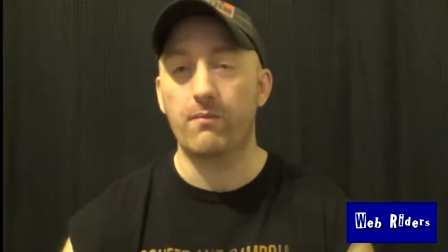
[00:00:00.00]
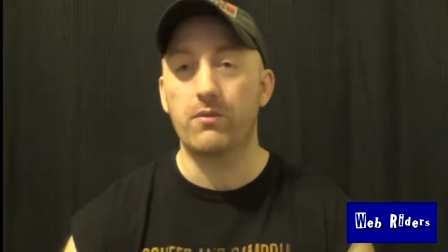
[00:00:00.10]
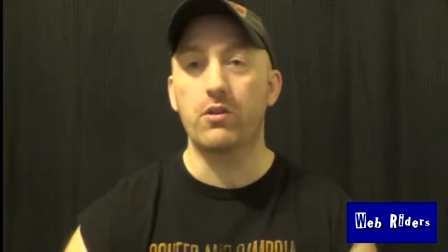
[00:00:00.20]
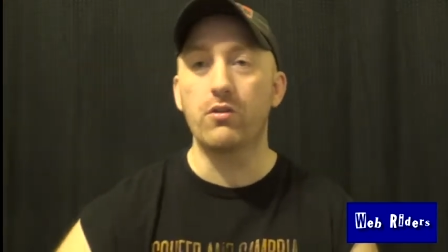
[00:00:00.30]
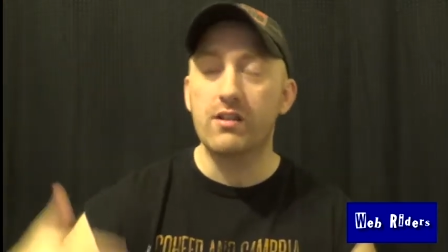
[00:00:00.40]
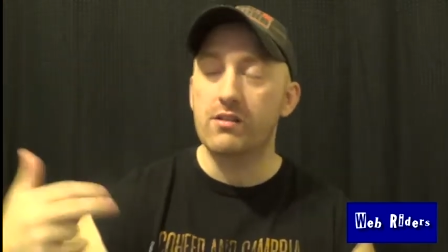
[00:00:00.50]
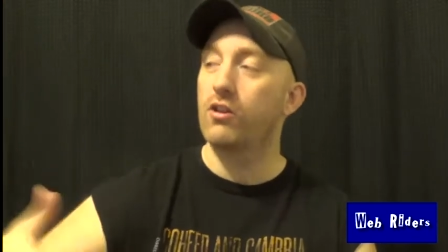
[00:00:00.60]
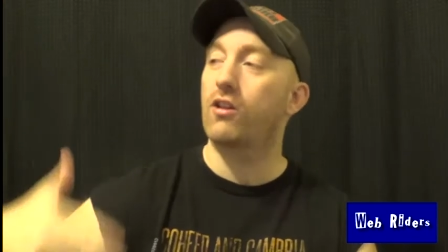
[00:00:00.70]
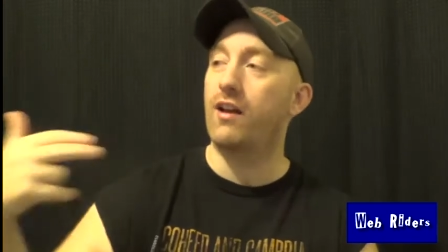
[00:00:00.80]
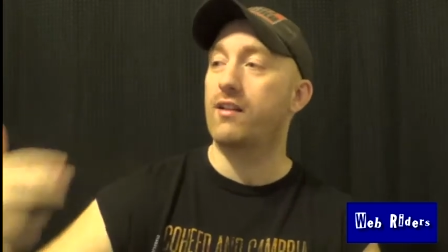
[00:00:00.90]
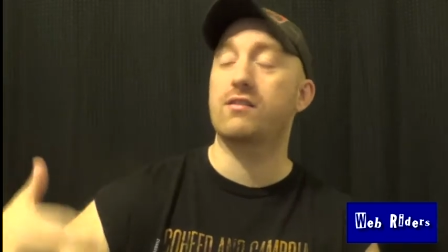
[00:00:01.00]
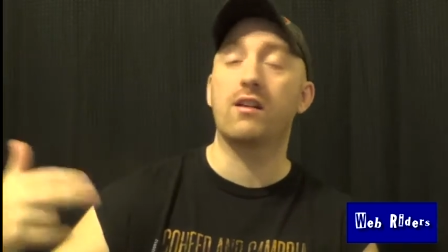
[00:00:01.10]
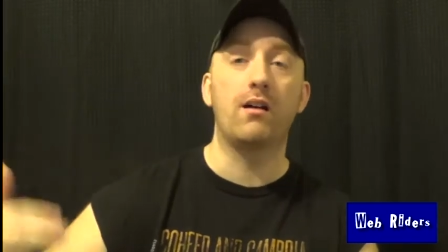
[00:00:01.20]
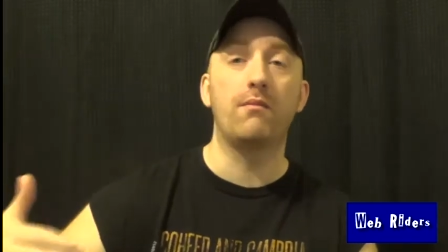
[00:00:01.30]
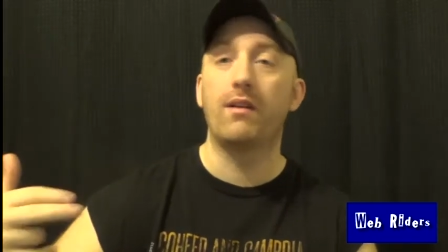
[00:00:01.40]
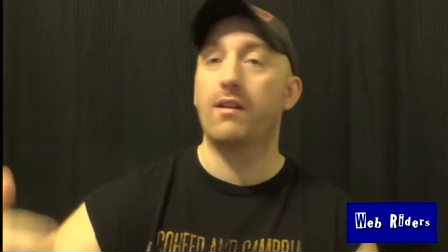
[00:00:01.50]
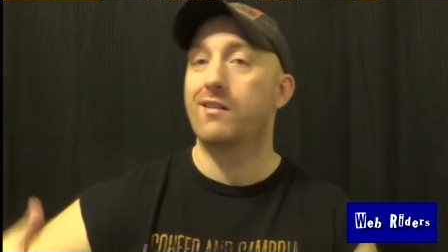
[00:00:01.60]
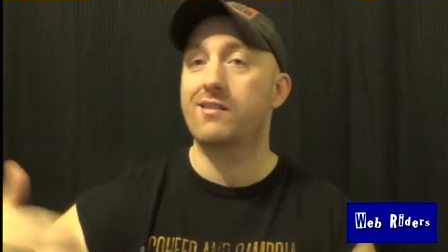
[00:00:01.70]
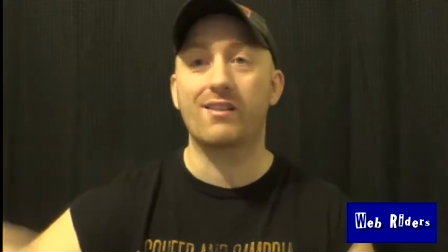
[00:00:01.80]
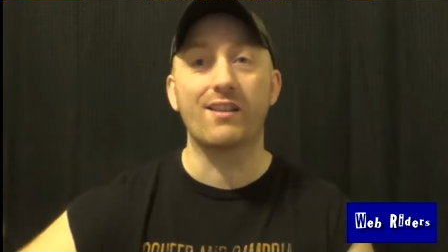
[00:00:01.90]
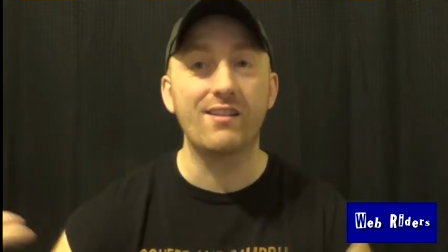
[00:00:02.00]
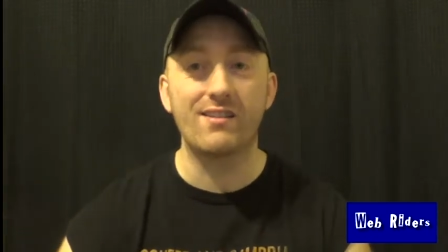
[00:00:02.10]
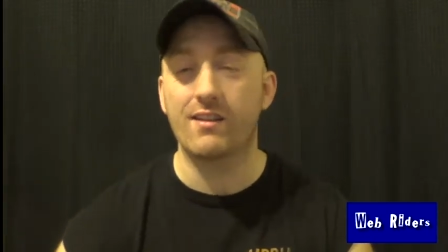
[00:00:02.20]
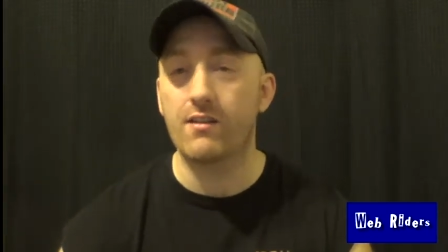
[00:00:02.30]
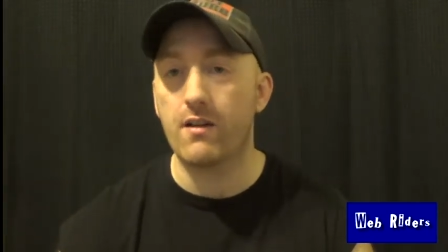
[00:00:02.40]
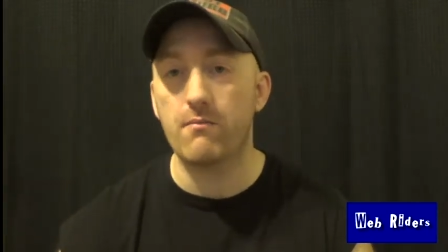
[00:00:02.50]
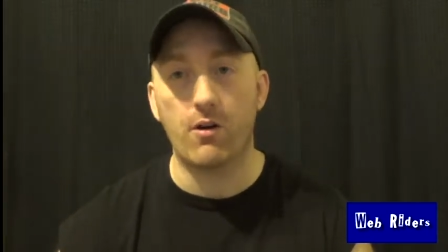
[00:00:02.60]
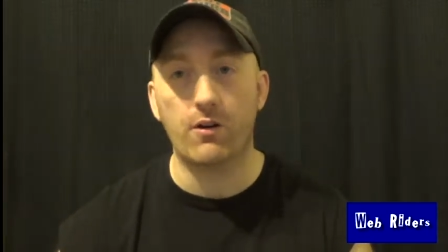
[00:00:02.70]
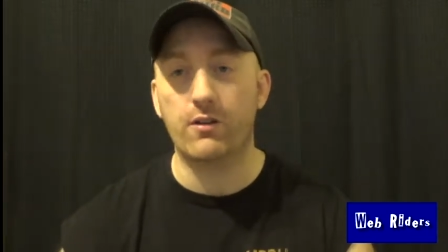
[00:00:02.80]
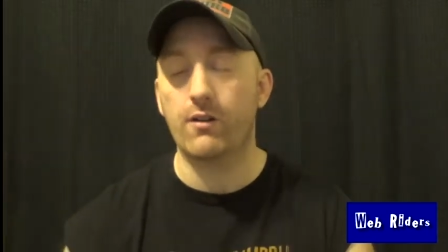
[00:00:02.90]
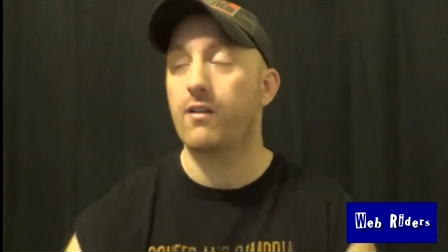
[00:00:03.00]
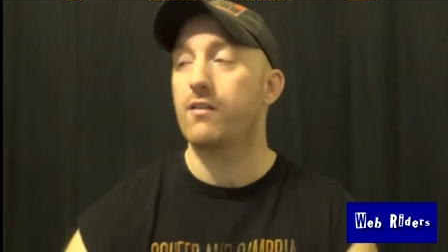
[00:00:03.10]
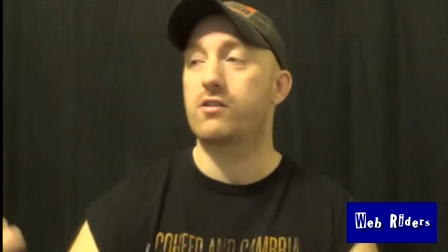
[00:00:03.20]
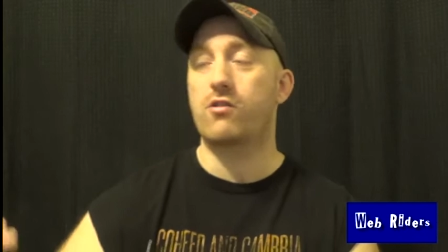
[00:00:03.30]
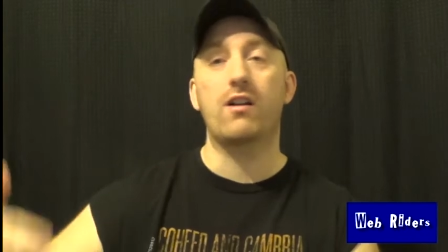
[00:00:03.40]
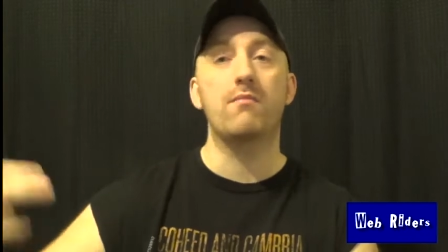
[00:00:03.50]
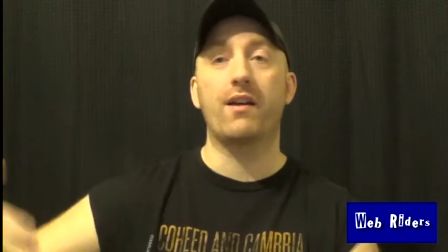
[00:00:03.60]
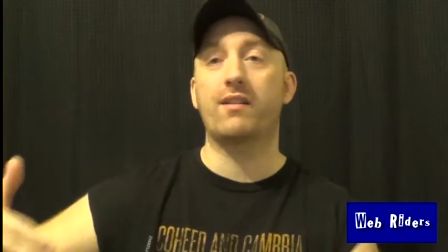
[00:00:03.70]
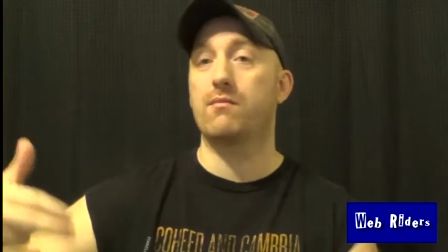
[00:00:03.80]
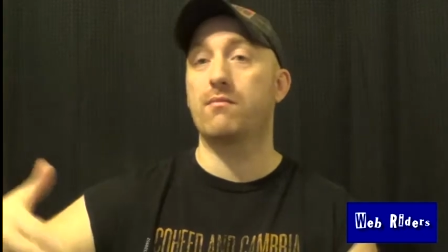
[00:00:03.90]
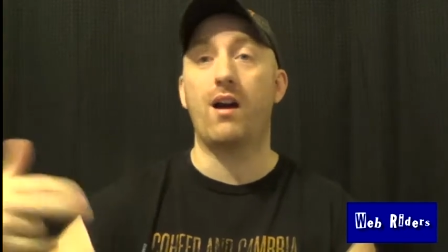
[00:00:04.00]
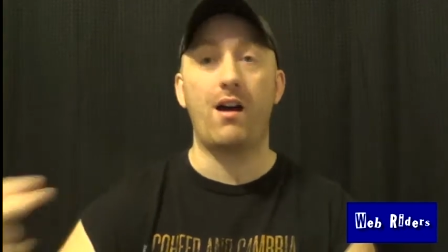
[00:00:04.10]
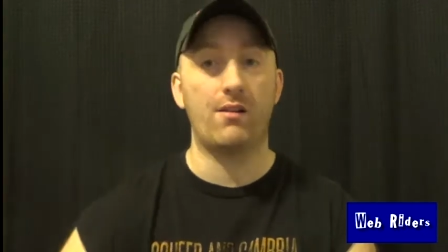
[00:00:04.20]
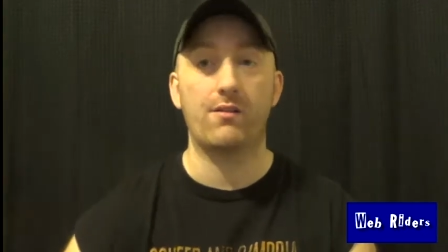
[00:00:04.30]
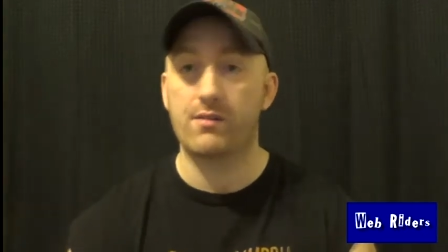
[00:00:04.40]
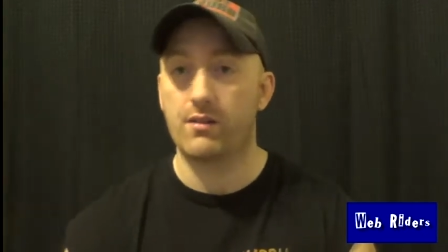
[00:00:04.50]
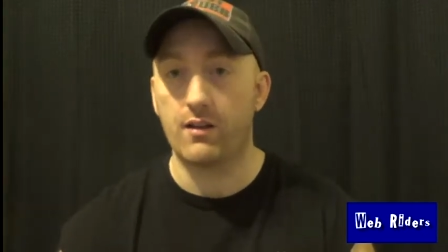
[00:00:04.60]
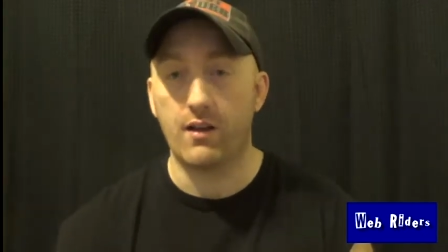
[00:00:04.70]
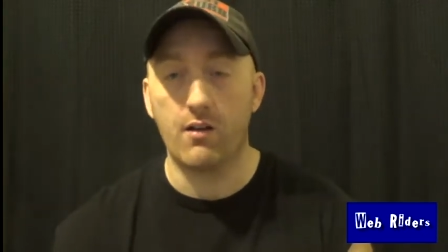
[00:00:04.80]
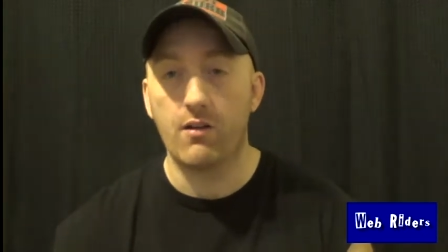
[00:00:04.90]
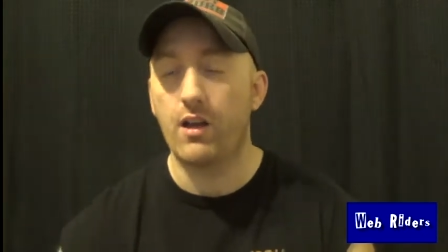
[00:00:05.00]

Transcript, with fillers: You just look like some sleazy internet marketer that's trying to make some dollars, you know?